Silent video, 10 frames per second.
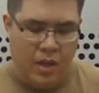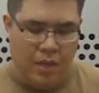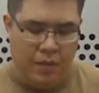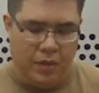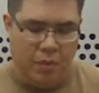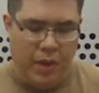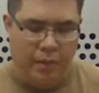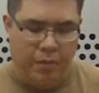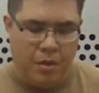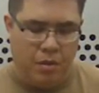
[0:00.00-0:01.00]
If it's away
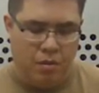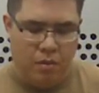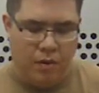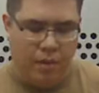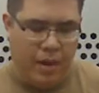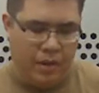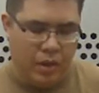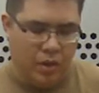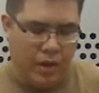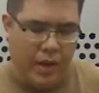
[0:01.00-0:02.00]
from you, the rounds are
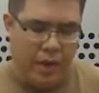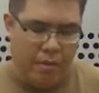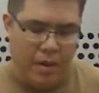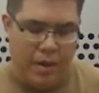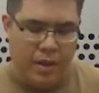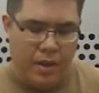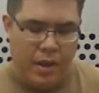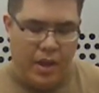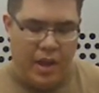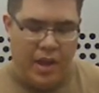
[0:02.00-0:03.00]
going that way,
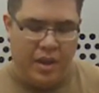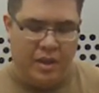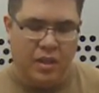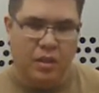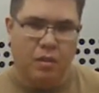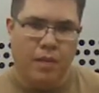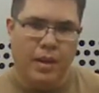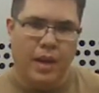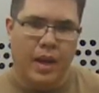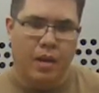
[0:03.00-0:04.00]
and you can see a little
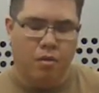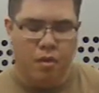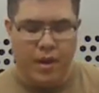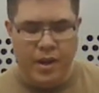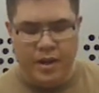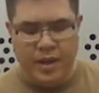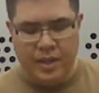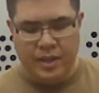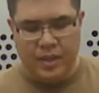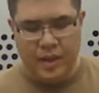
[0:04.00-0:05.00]
red dot or an
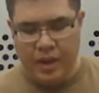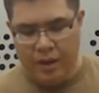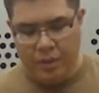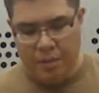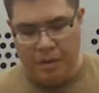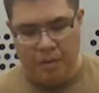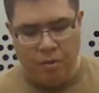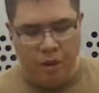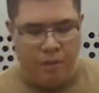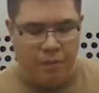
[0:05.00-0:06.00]
indent in there if the paint
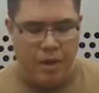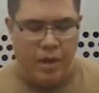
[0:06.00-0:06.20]
wore off.